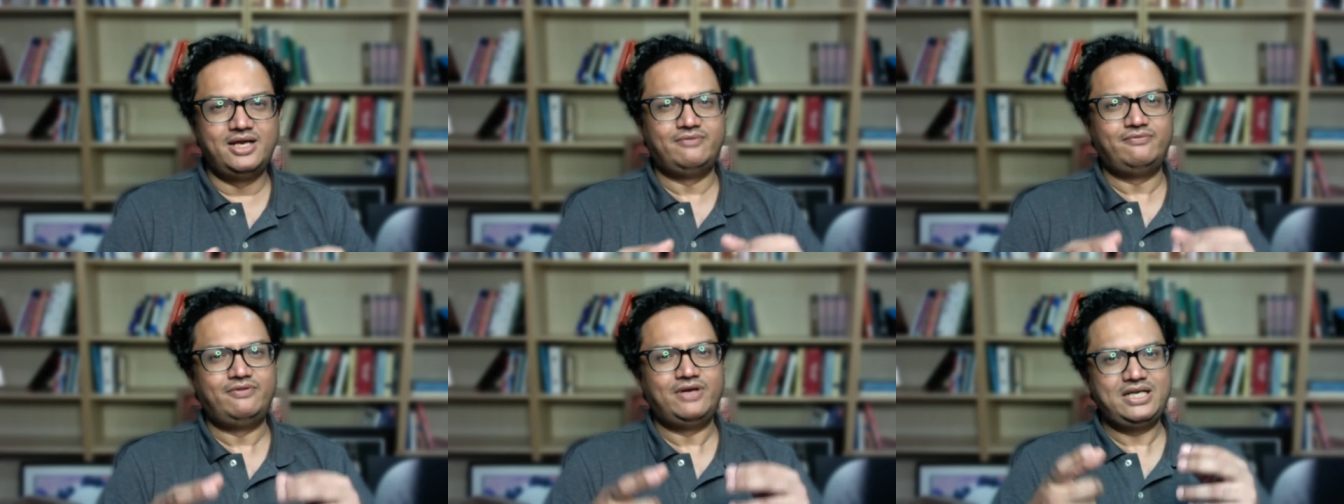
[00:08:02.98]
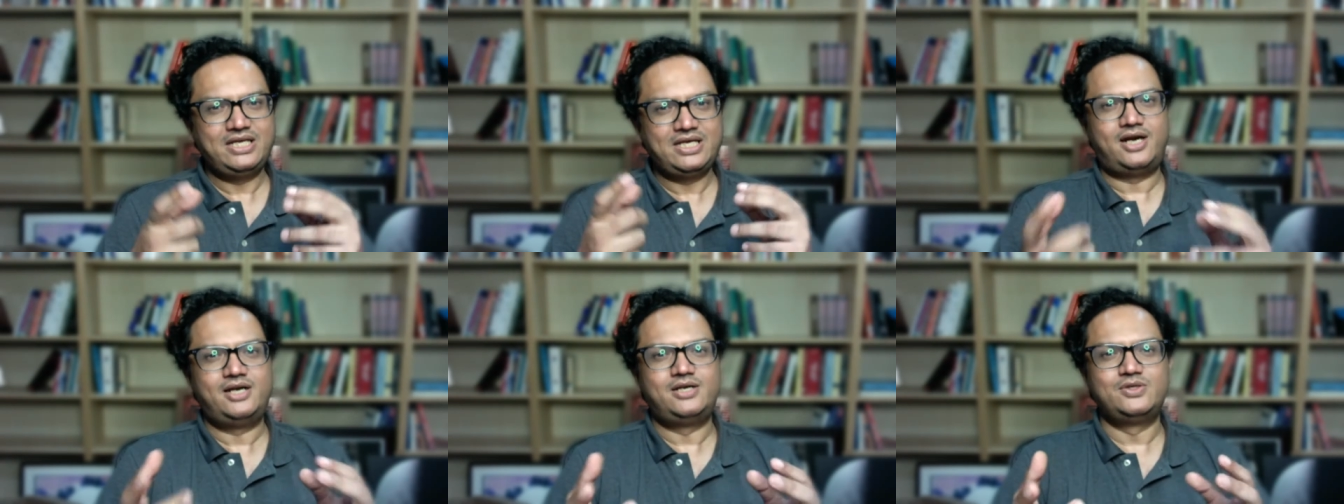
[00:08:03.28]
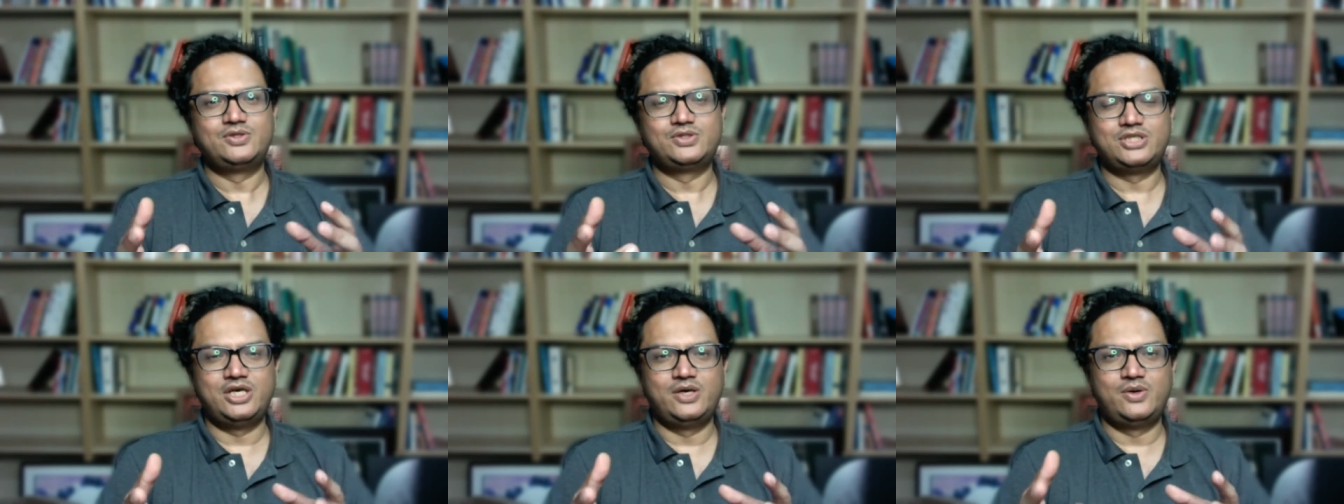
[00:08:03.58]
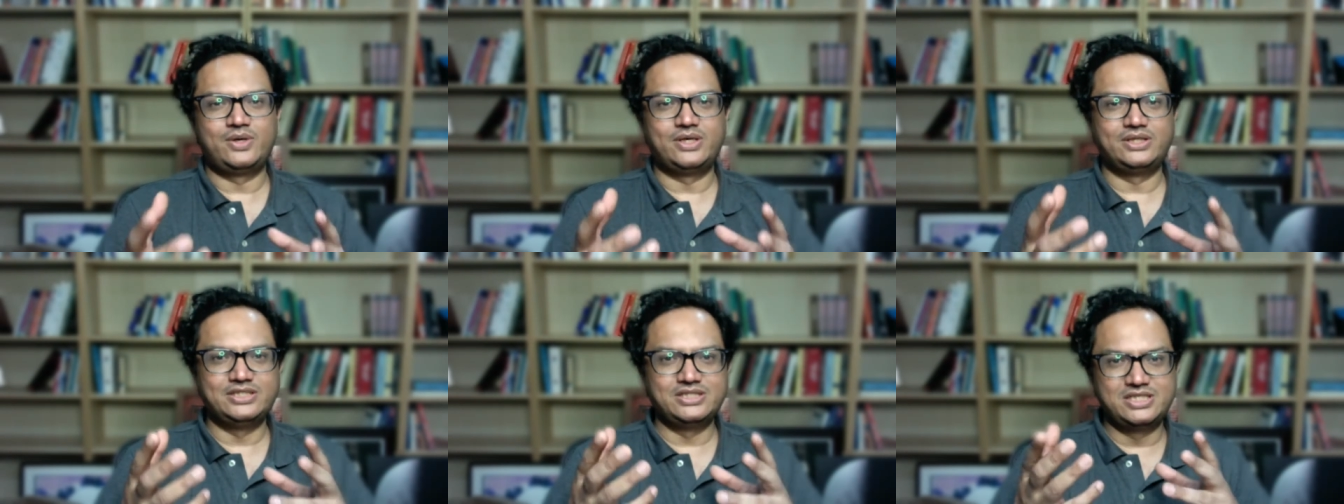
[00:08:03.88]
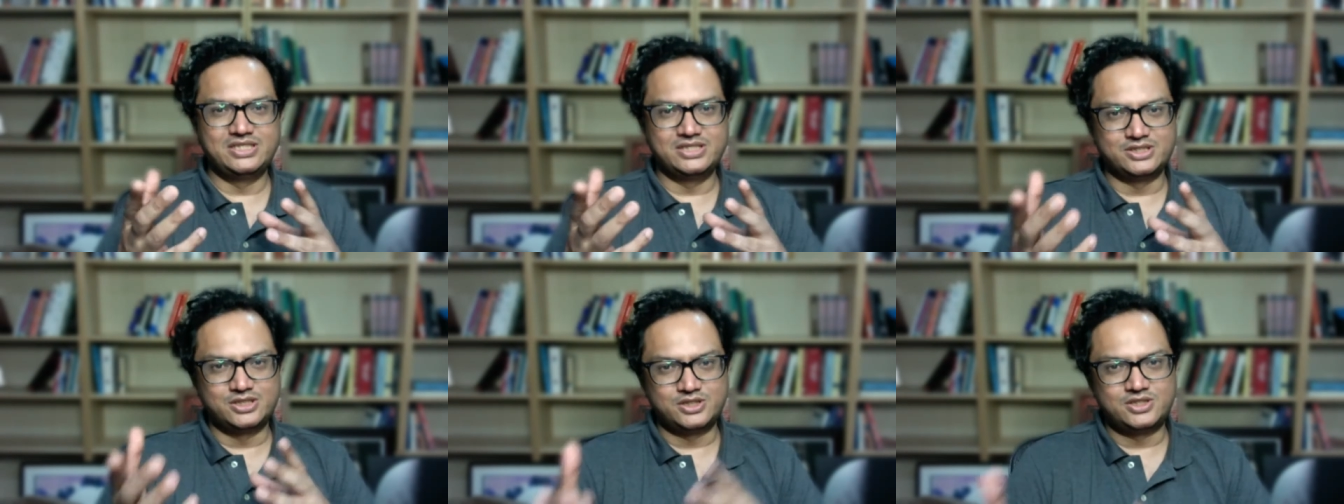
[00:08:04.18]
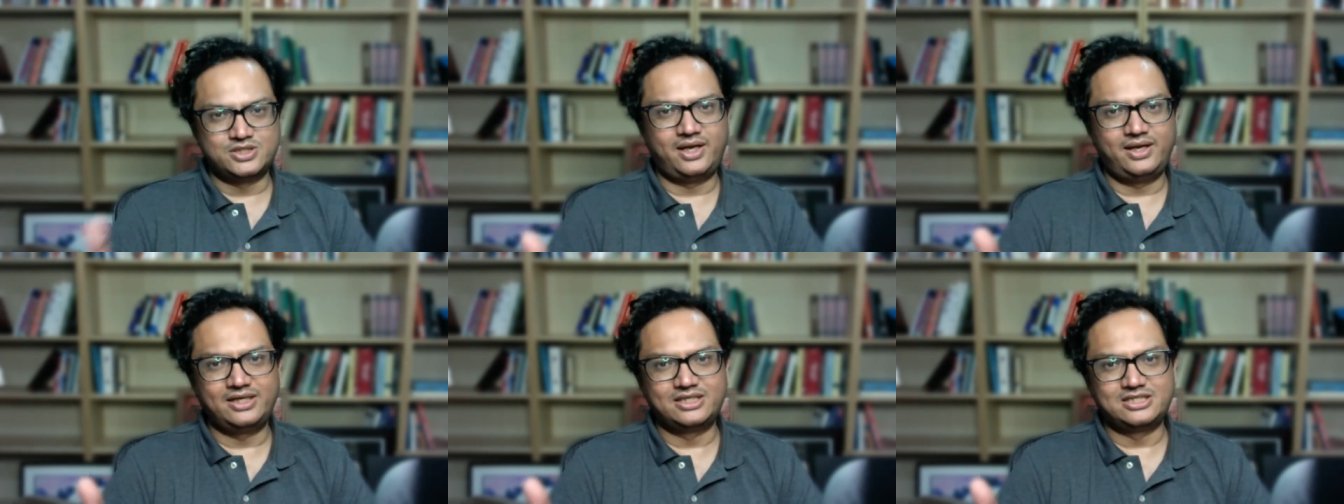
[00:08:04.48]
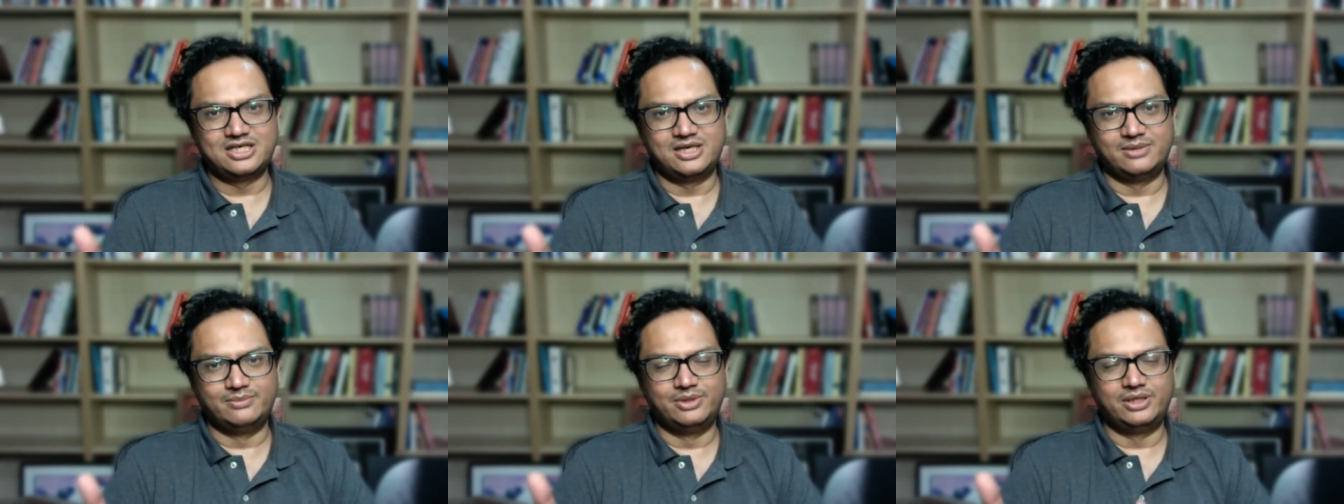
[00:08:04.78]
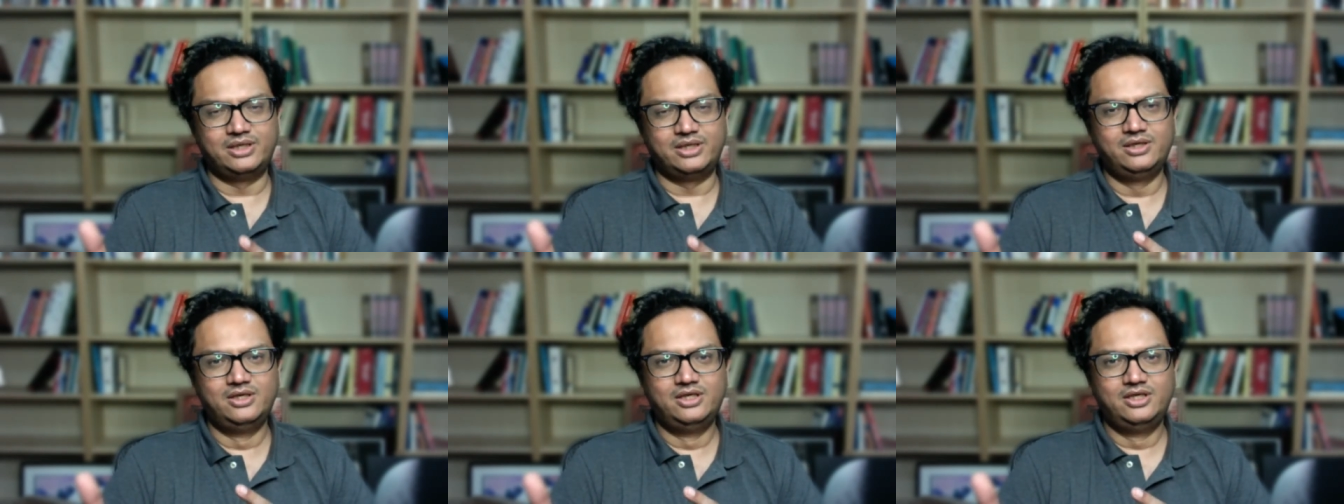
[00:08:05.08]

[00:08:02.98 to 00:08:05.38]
it very hard to say okay this is dystonic tremor